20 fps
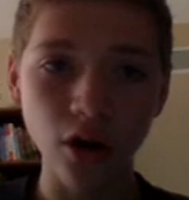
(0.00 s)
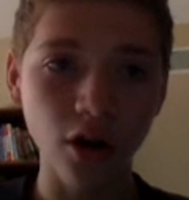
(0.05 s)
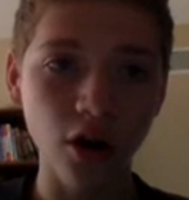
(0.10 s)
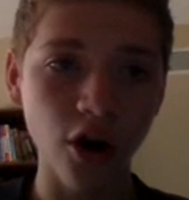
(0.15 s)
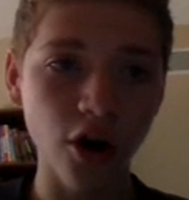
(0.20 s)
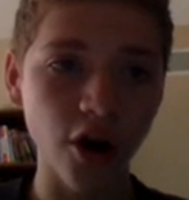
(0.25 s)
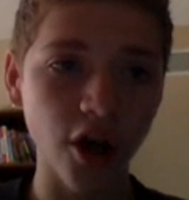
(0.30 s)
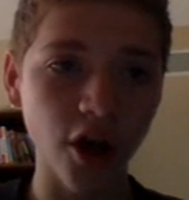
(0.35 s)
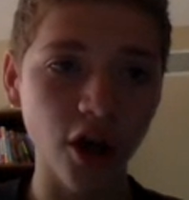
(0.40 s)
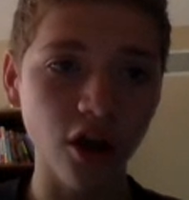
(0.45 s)

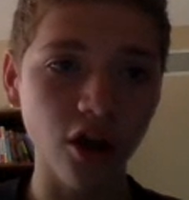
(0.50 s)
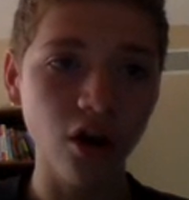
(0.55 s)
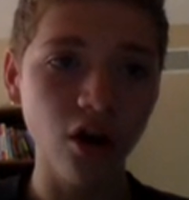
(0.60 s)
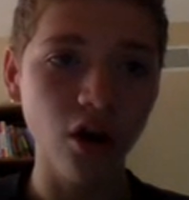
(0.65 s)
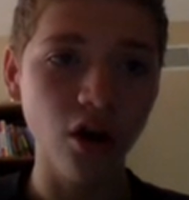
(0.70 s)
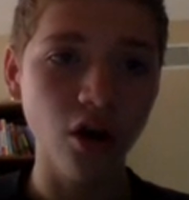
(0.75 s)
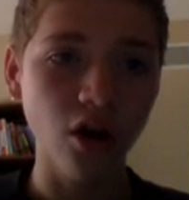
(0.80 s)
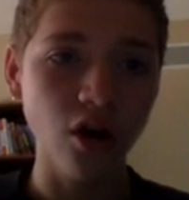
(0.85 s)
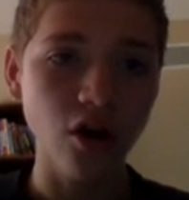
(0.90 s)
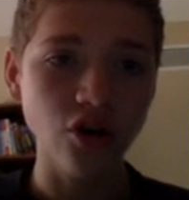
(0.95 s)
learning
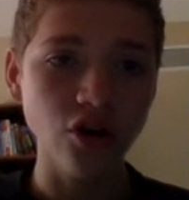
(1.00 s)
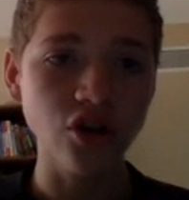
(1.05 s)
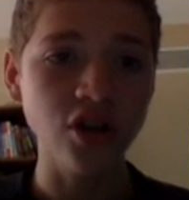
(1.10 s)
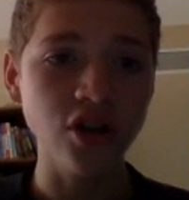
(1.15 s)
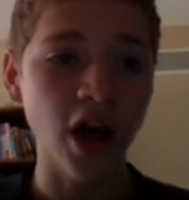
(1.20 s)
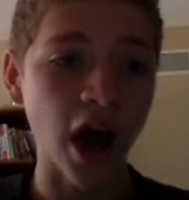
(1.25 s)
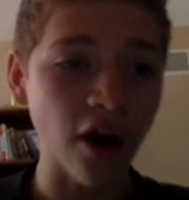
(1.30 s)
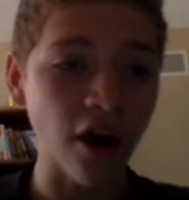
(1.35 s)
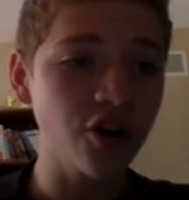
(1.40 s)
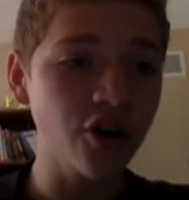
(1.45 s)

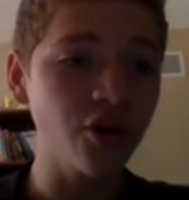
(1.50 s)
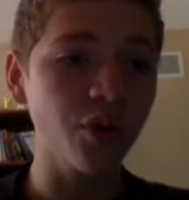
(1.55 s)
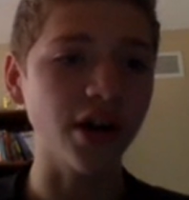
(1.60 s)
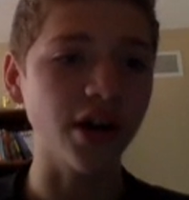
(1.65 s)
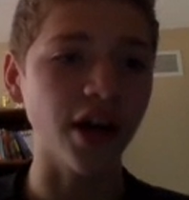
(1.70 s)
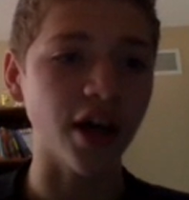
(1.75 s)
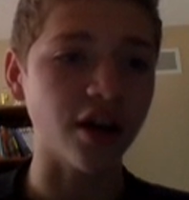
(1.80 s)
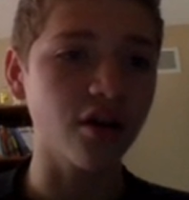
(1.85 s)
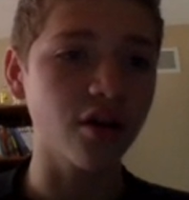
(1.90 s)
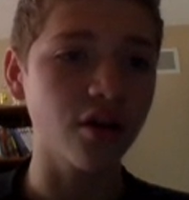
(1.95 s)
just how to do a
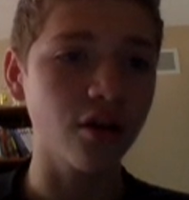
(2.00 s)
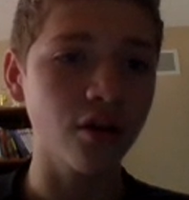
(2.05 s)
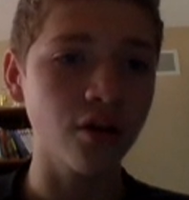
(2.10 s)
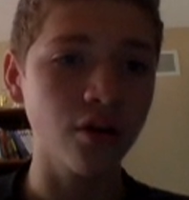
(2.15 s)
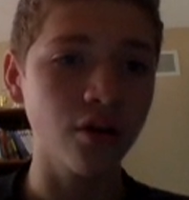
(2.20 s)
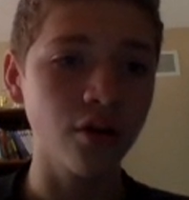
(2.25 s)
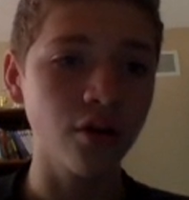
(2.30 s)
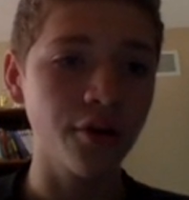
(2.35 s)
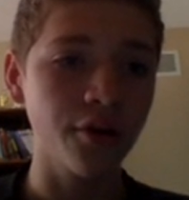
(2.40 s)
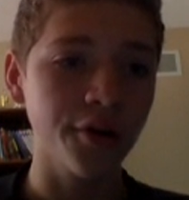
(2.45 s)
link.
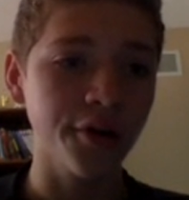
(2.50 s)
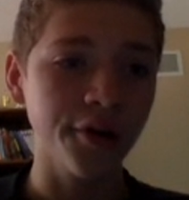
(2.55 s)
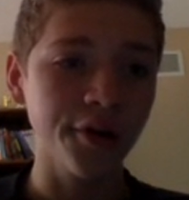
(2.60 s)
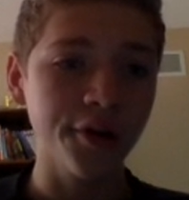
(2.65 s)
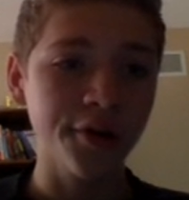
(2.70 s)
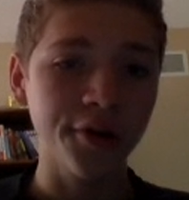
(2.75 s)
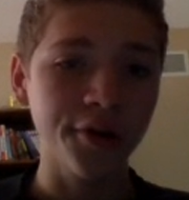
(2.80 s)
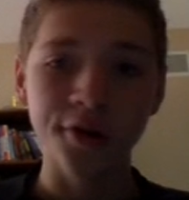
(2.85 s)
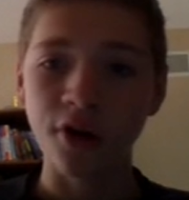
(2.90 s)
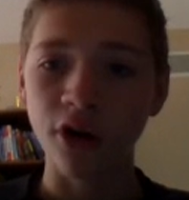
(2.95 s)

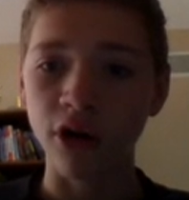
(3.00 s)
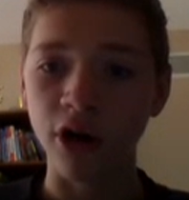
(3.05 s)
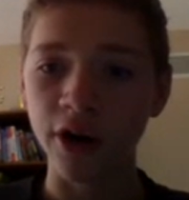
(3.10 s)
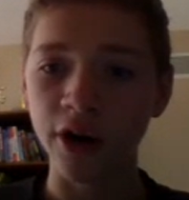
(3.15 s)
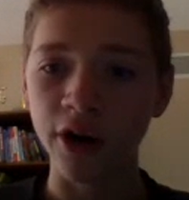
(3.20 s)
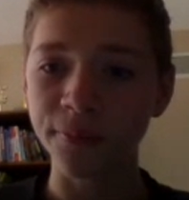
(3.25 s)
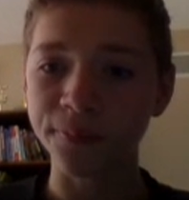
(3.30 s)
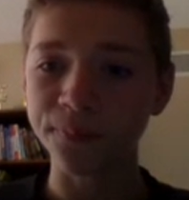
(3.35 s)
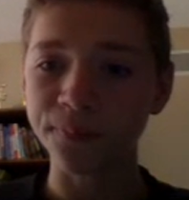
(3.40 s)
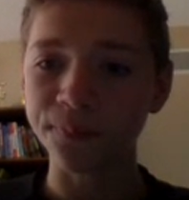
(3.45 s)

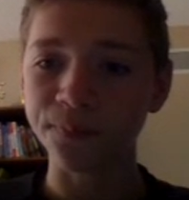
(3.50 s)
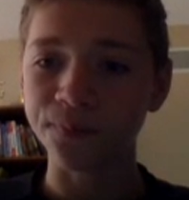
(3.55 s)
Alright?